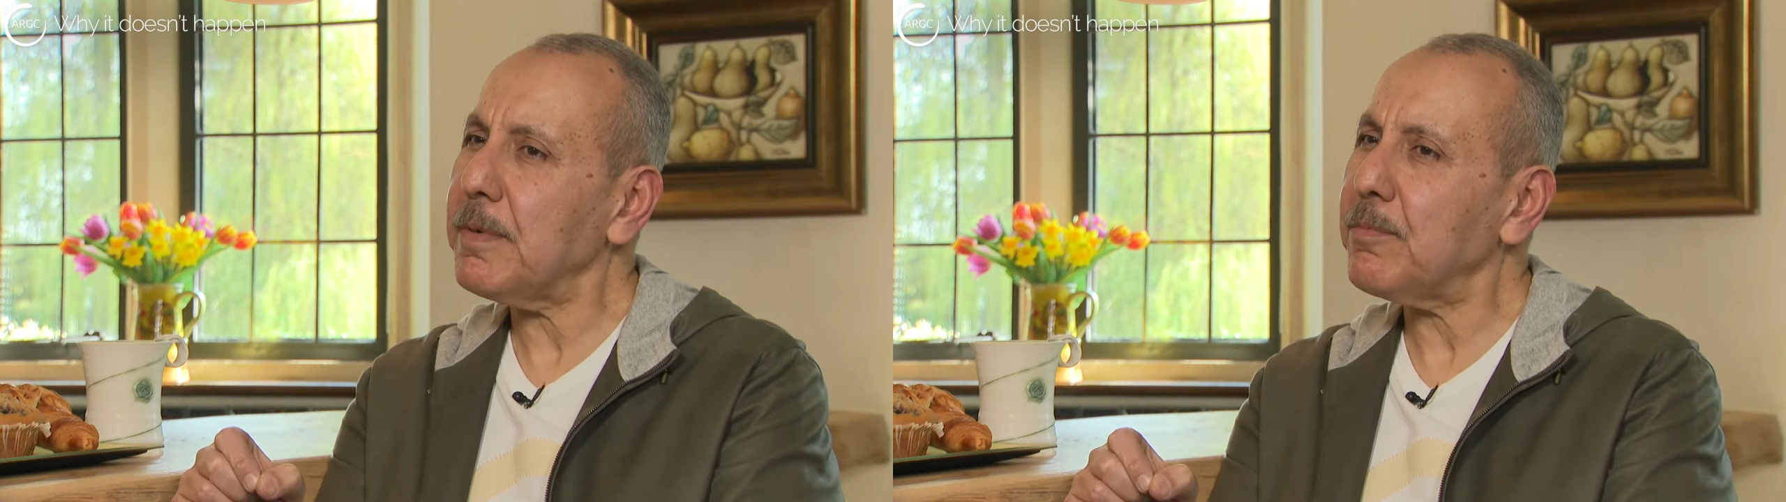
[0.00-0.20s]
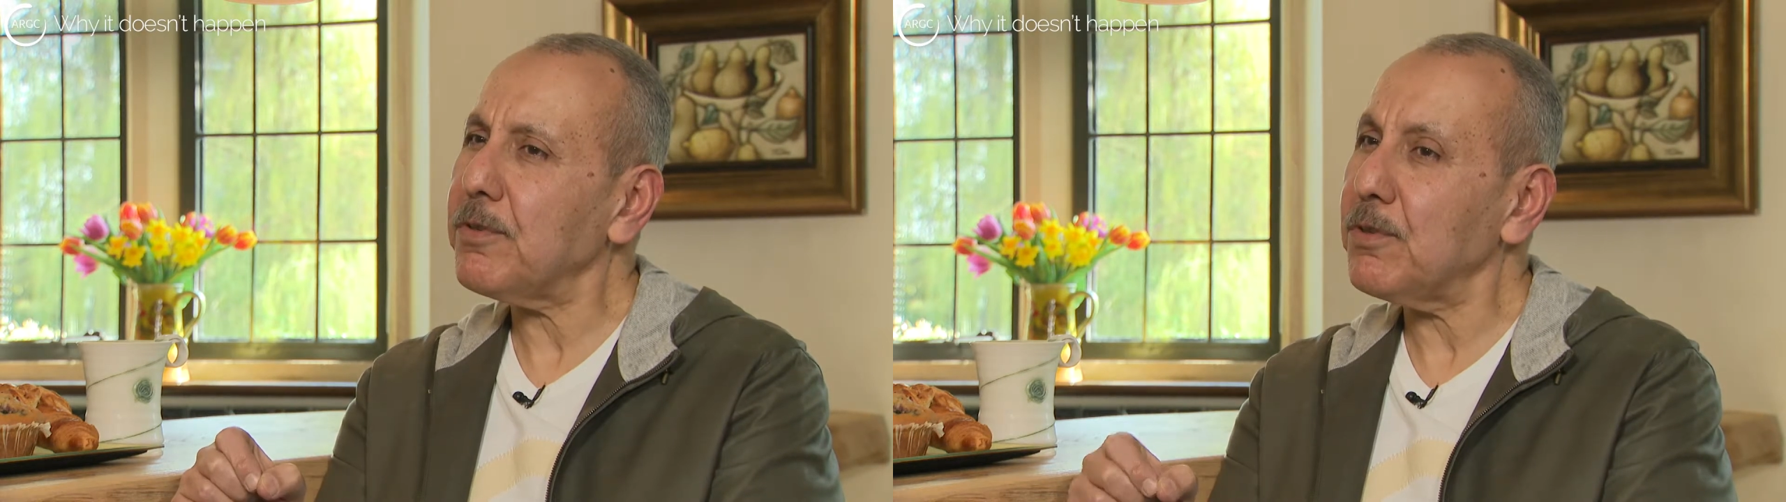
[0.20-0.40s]

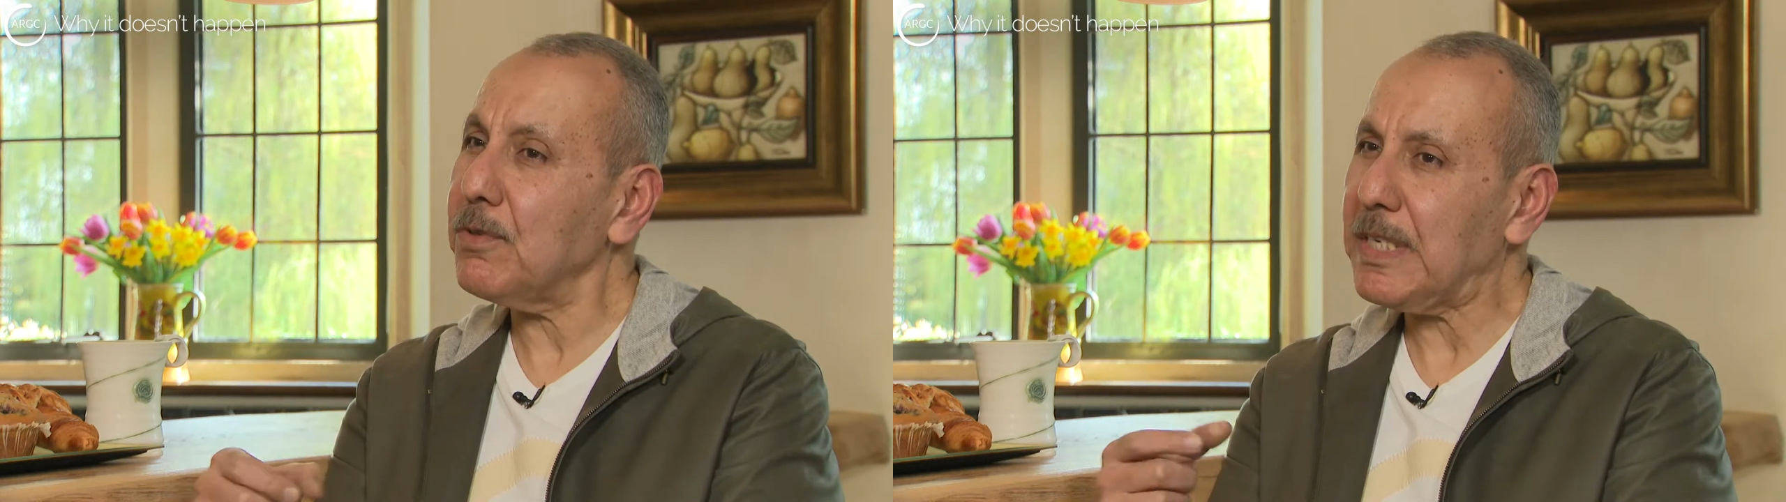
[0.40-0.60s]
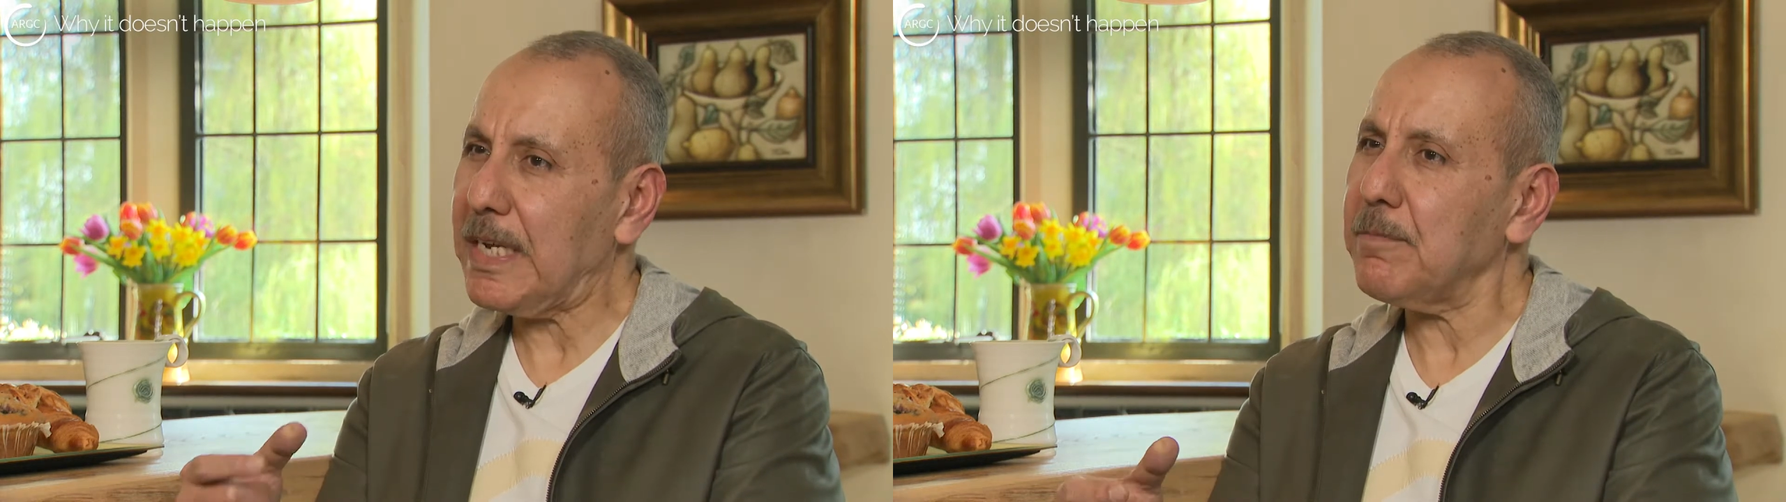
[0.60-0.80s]
in
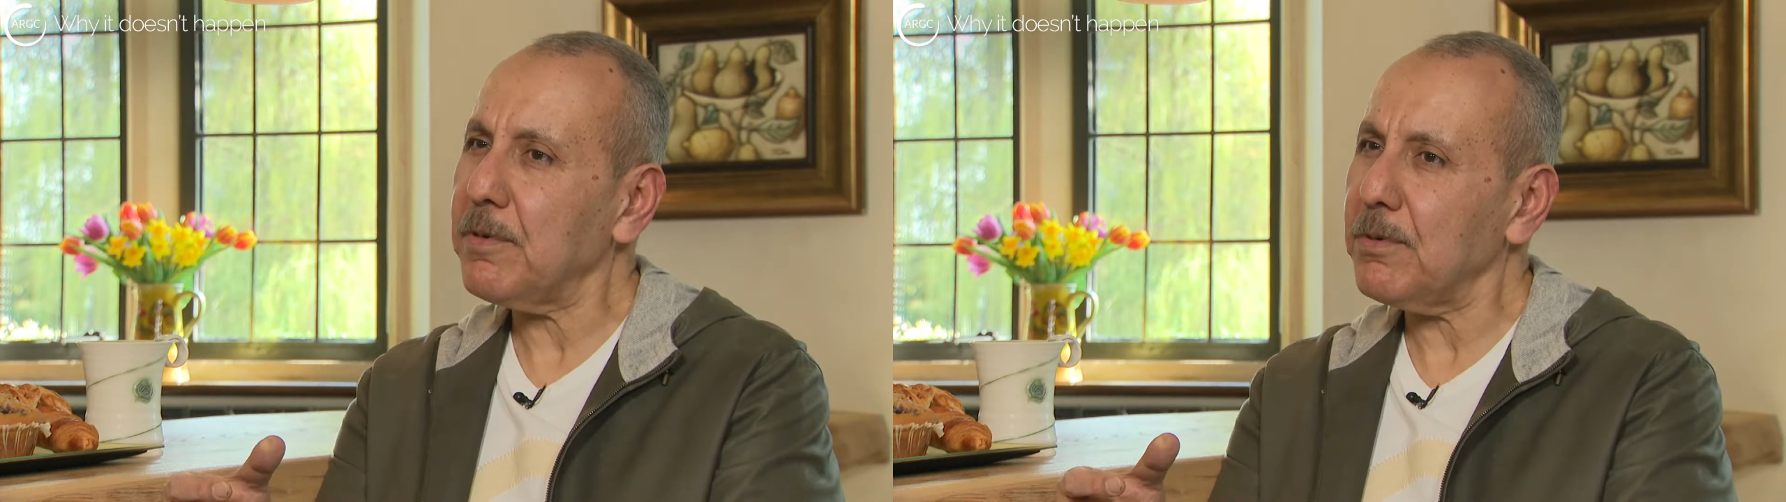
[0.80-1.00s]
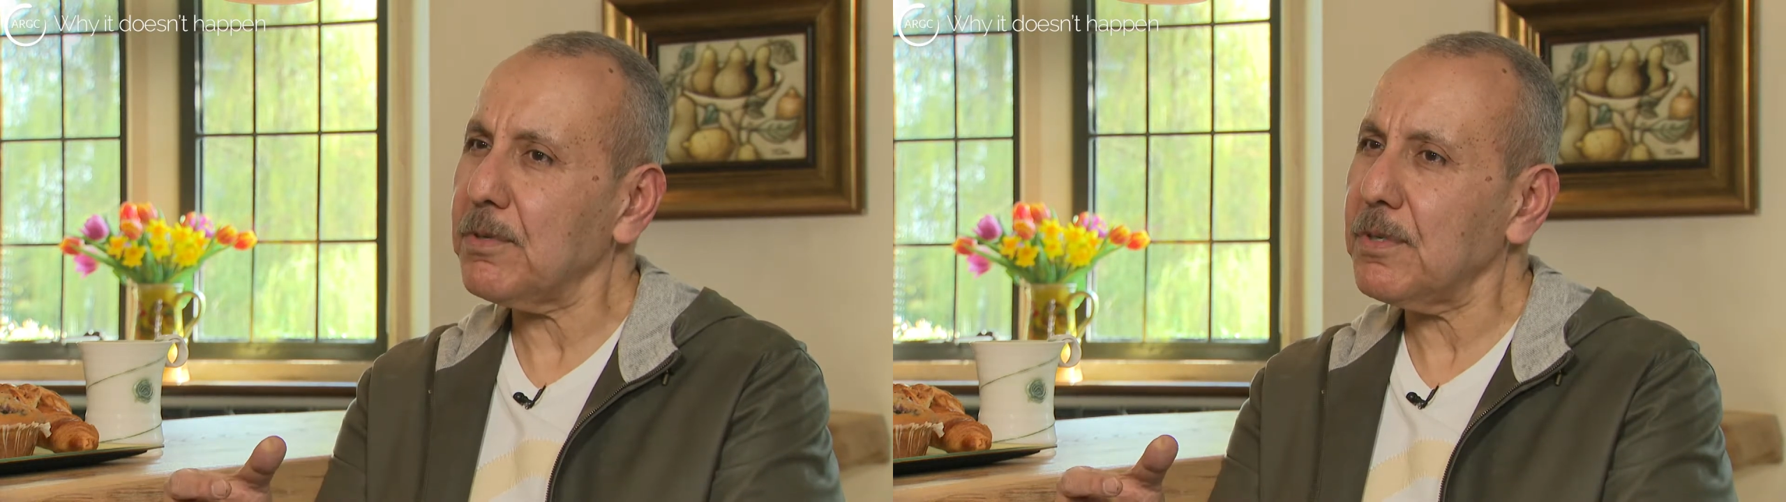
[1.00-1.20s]
producing
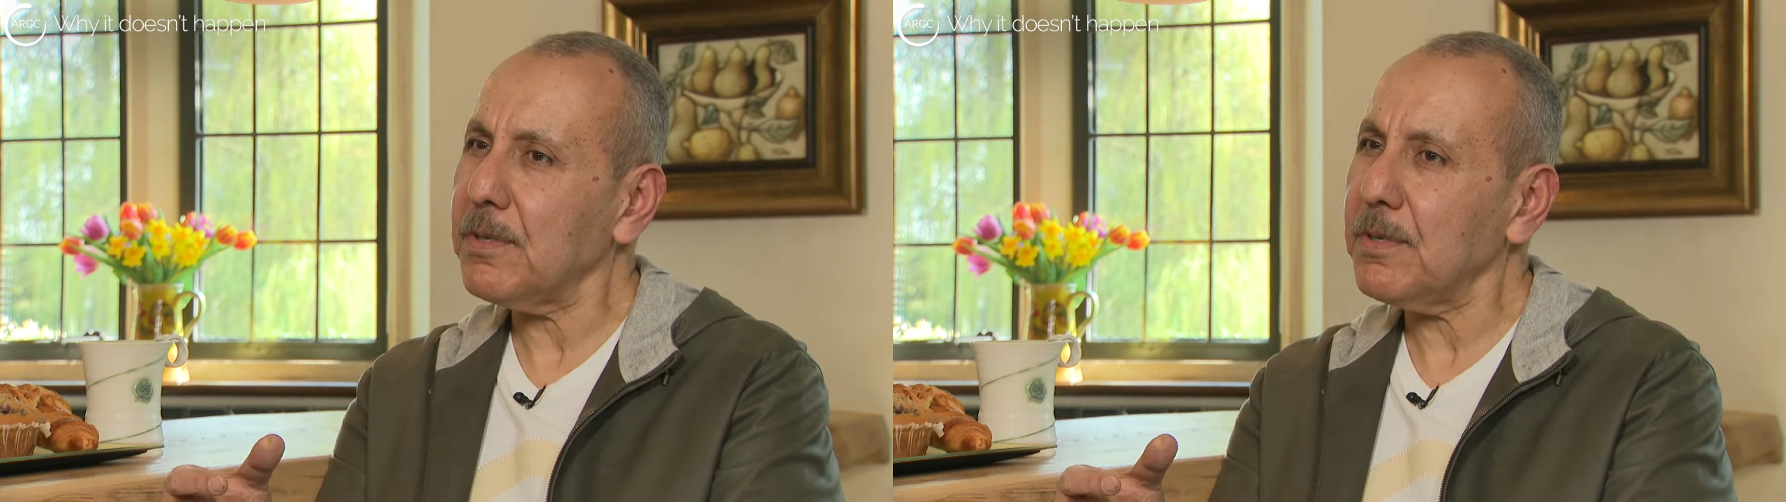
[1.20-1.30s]
embryos.